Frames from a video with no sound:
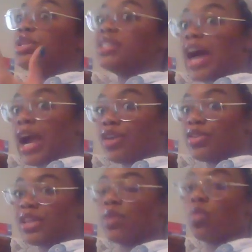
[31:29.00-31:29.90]
desire.
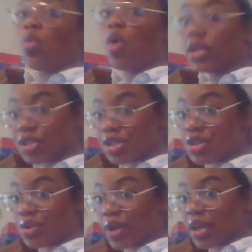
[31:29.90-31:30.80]
They want to
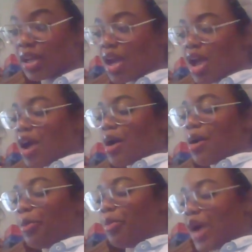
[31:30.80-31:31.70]
do it,
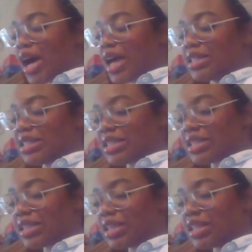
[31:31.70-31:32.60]

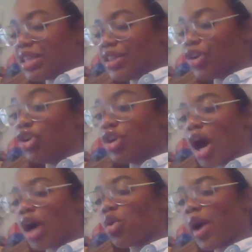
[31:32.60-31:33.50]
but they're
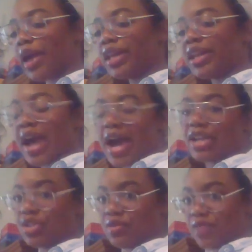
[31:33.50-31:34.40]
not quite in an
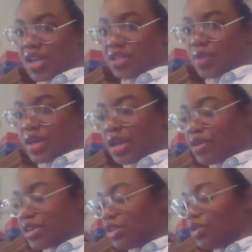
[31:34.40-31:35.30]
action phase right now,
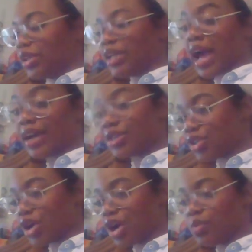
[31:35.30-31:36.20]
because the only
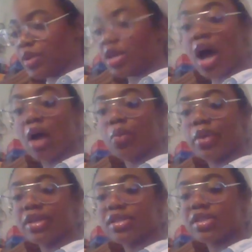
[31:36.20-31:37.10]
action card we got
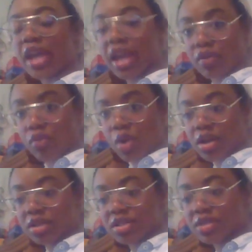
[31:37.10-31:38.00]
was the 8 of
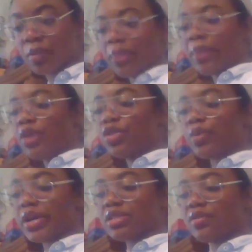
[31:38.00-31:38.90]
Wands. The
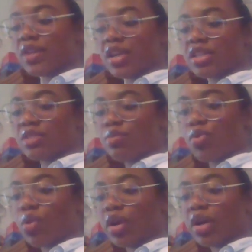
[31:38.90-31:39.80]
rest of it is
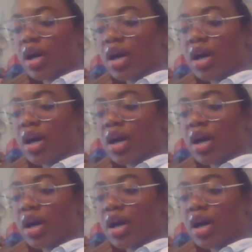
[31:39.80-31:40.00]
more